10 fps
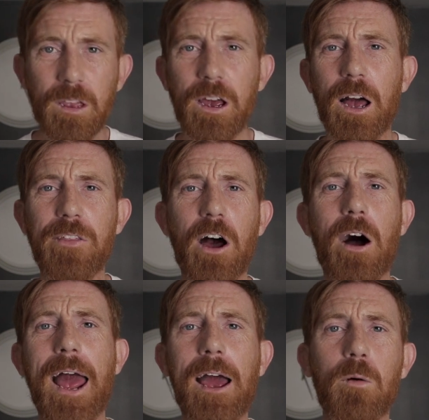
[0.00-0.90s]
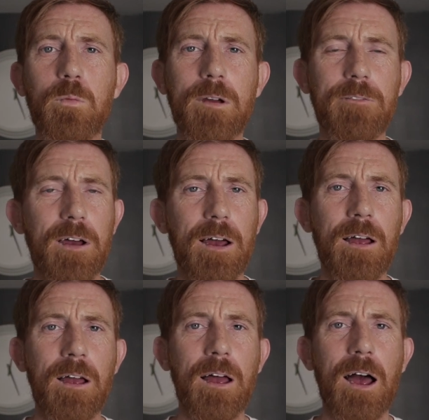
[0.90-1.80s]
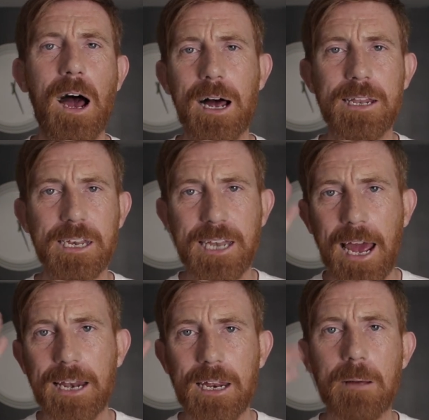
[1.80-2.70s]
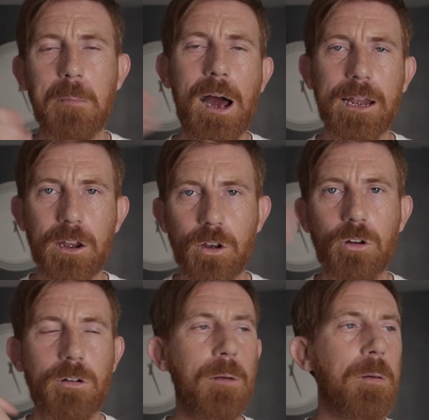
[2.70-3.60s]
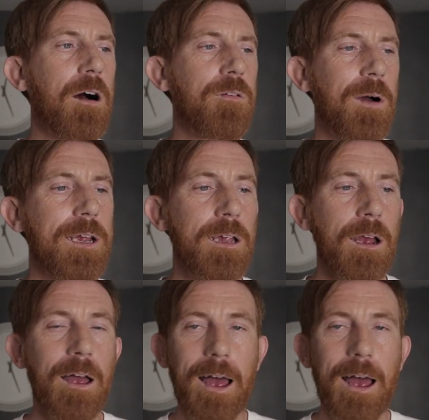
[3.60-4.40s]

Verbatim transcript: that I help with understanding the mind and neuro pathways.